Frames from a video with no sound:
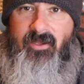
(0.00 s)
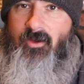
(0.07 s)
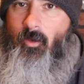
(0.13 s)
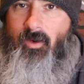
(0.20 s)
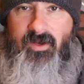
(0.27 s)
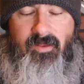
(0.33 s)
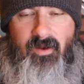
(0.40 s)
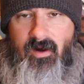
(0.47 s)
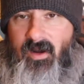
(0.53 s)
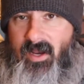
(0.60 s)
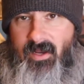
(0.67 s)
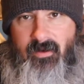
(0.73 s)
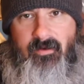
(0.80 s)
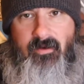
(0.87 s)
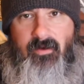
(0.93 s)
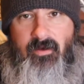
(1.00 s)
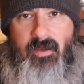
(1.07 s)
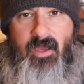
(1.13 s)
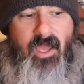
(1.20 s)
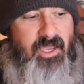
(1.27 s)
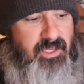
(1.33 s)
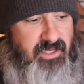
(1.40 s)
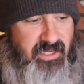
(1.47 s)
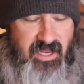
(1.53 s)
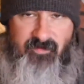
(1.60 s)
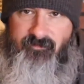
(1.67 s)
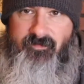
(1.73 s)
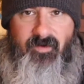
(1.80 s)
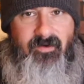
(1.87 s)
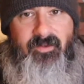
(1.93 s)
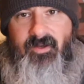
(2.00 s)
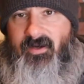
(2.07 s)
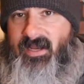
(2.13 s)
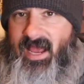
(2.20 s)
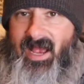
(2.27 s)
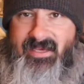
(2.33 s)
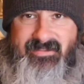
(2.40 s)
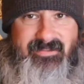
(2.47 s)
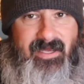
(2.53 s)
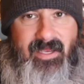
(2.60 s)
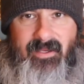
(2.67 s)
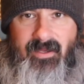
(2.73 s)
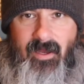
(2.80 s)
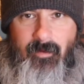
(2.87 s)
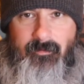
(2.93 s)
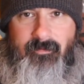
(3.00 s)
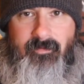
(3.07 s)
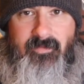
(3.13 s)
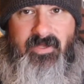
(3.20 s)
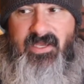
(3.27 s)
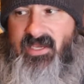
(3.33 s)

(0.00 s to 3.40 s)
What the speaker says: and go into their hand. You keep filling their gas tank up. You